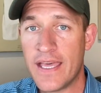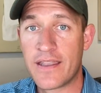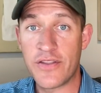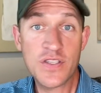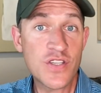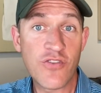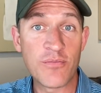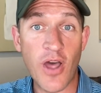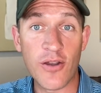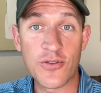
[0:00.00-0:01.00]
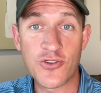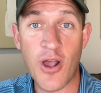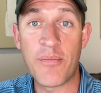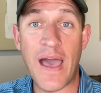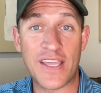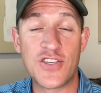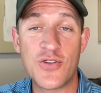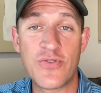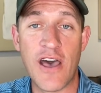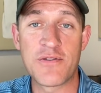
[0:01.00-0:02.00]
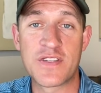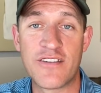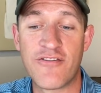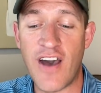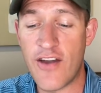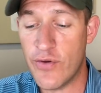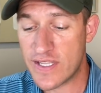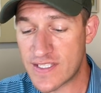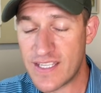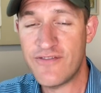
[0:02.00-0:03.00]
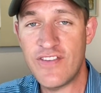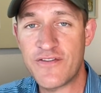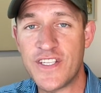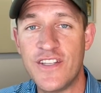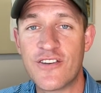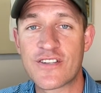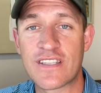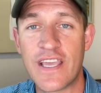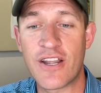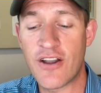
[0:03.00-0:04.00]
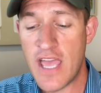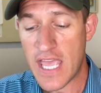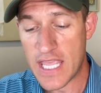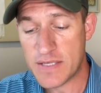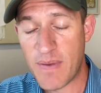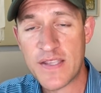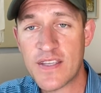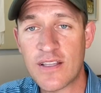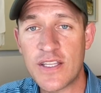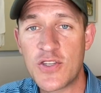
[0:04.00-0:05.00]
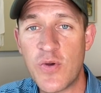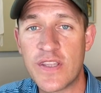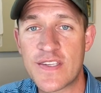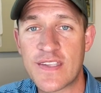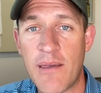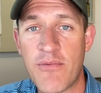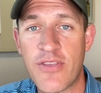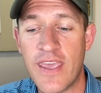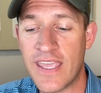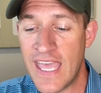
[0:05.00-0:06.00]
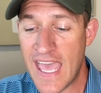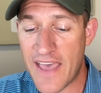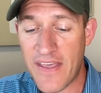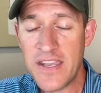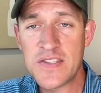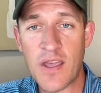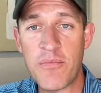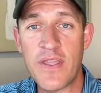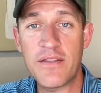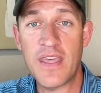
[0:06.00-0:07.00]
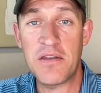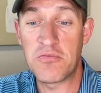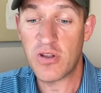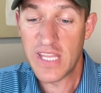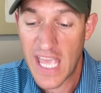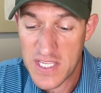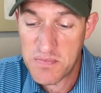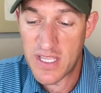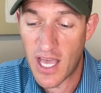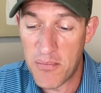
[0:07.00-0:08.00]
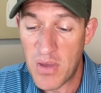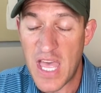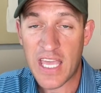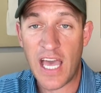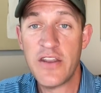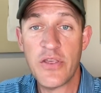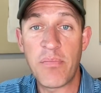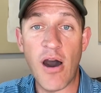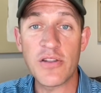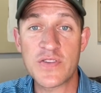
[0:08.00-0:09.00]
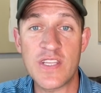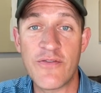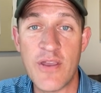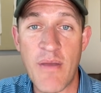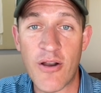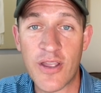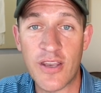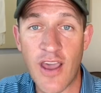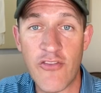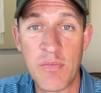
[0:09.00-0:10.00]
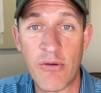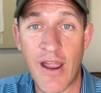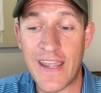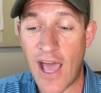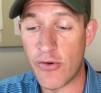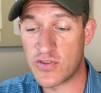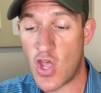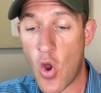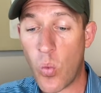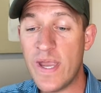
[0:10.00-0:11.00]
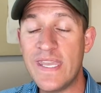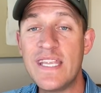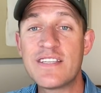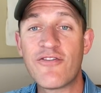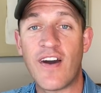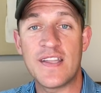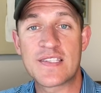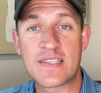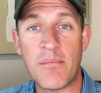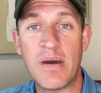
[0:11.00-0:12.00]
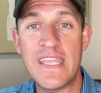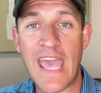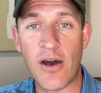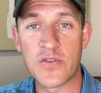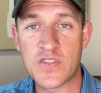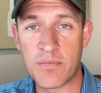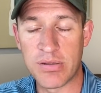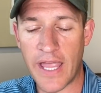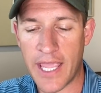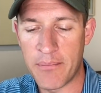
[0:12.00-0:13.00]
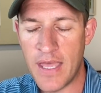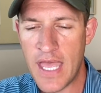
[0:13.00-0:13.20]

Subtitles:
Now, this is from Donald Trump back in 2005. We can see 15 years later, he's basically doing the same thing. And that is something that really has become kind of the policy of the American government right now, is we need to find somebody else to blame.